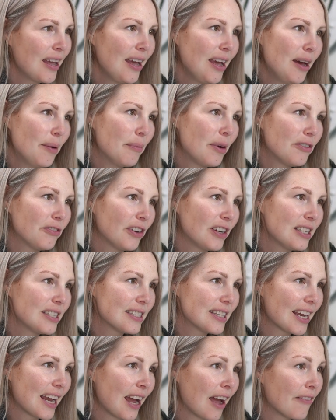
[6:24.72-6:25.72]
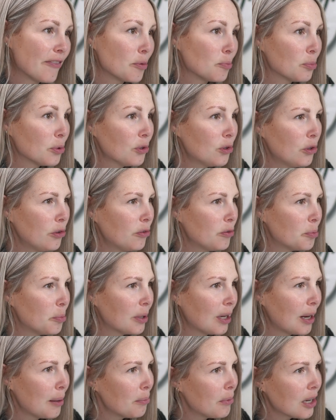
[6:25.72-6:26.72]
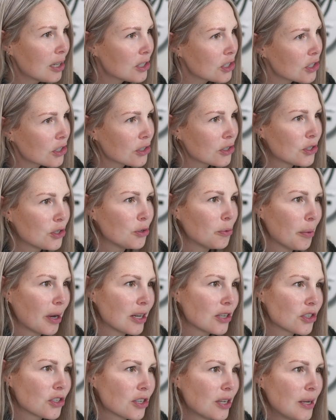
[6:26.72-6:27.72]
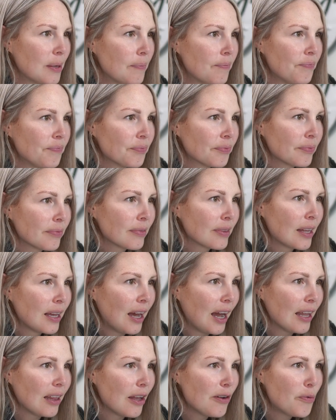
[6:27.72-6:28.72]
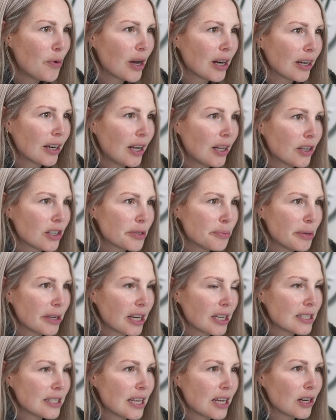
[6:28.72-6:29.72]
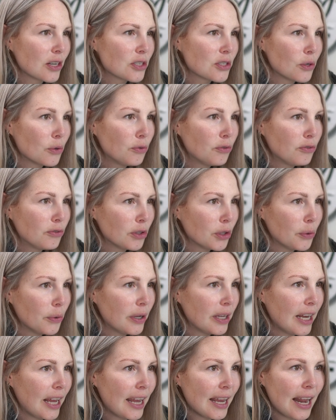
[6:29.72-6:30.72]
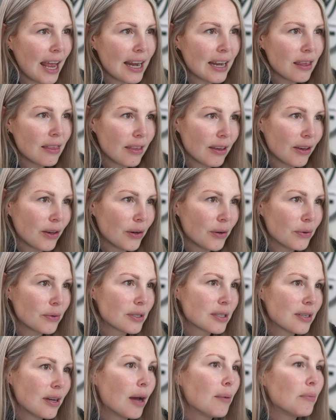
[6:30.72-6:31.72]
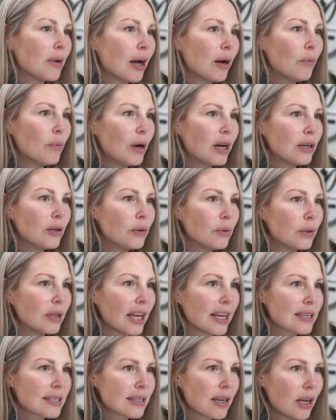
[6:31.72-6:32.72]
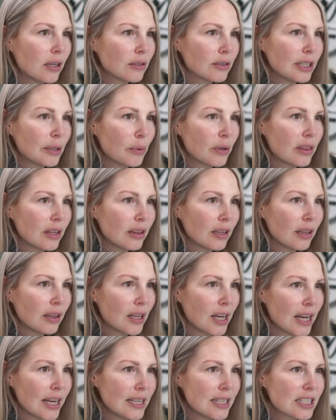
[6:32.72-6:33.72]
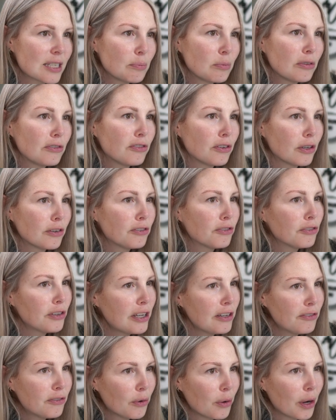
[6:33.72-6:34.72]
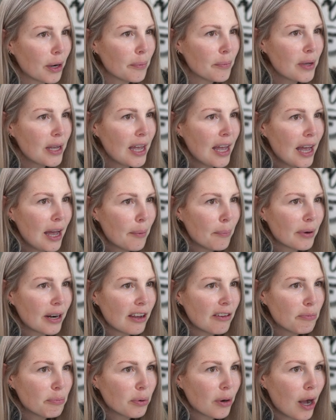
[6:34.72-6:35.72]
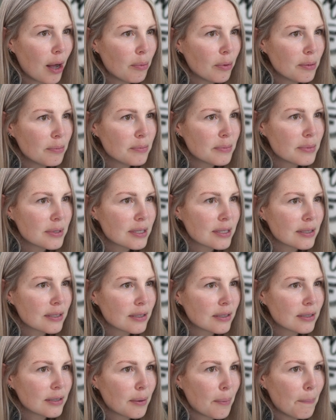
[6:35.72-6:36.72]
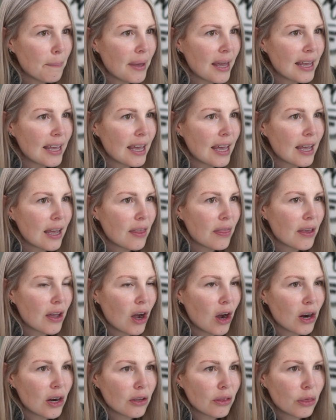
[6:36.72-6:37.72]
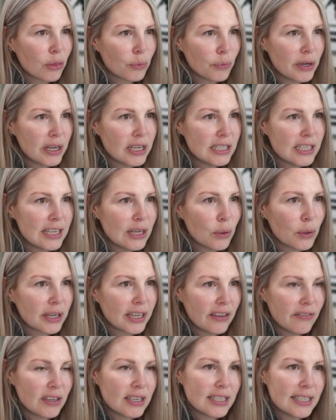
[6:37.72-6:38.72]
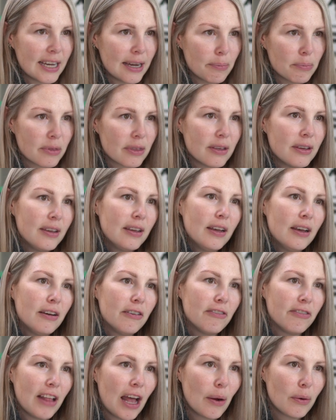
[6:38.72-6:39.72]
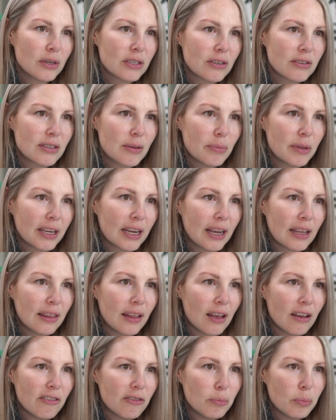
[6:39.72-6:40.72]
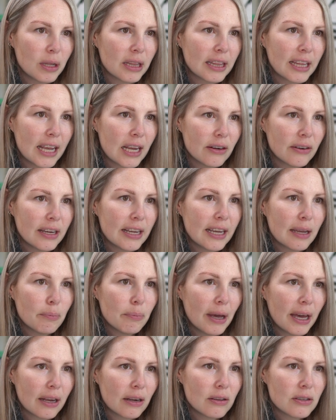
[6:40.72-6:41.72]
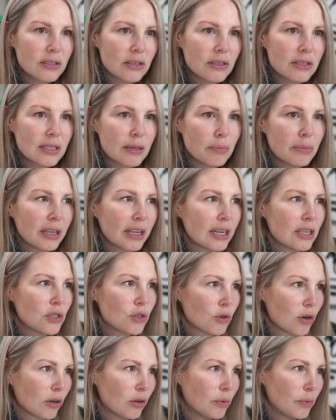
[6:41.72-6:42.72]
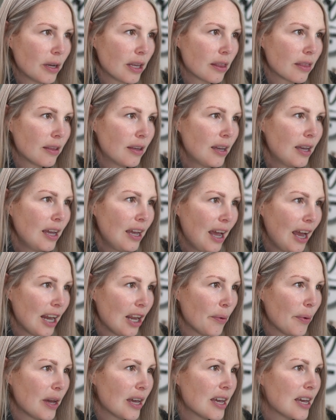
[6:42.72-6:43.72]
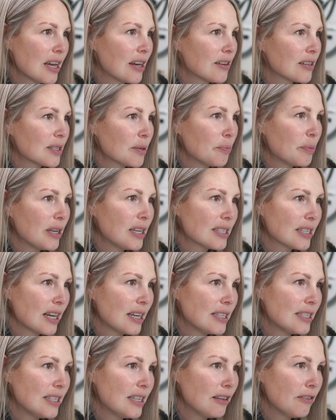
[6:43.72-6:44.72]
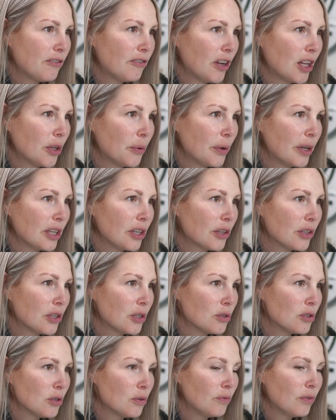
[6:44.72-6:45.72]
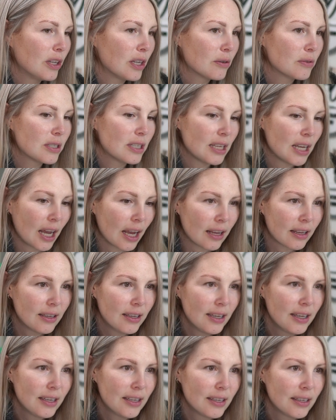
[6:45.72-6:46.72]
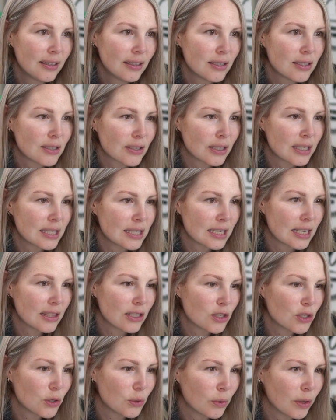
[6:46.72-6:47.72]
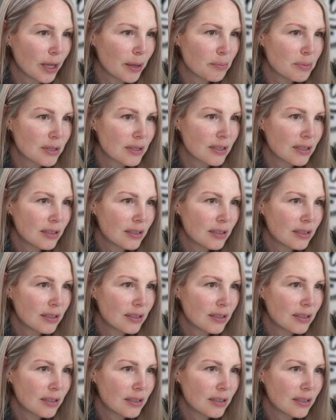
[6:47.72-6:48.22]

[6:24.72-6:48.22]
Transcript: My friends say I have improved, but I'm not sure too much. I love watercolors because they are so fluid and anything goes. I'm not one who likes coloring within the lines and prefer free form, but I have problems making the art 3D or giving depth. Flowers are something I love, but layering and petals are something I struggle with. Anyway, here's a piece I did following your YouTube video today." So let's see the tulips.